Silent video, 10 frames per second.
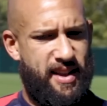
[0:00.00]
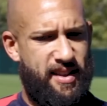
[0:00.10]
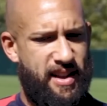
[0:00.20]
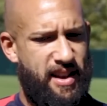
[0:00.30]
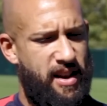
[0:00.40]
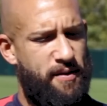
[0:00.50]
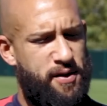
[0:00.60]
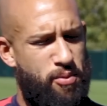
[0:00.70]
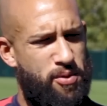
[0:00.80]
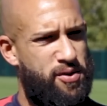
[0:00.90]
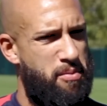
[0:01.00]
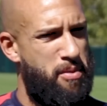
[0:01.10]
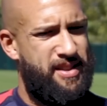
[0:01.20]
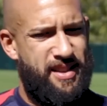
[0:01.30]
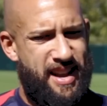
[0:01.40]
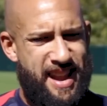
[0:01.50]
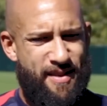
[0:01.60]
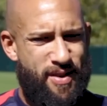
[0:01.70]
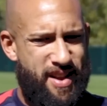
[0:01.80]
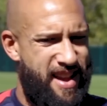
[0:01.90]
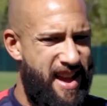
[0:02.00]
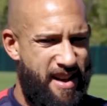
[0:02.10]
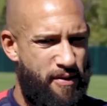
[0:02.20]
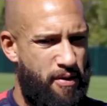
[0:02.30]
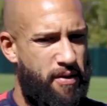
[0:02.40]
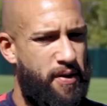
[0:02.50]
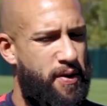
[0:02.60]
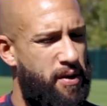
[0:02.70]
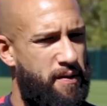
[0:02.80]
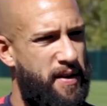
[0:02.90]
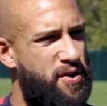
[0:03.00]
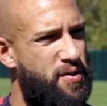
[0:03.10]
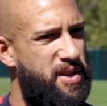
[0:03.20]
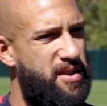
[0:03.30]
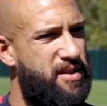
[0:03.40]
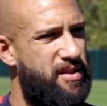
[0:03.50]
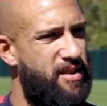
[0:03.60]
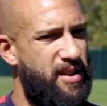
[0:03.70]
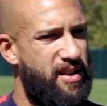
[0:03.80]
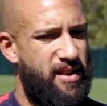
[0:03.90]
I love sports so much that I never ever thought of venturing into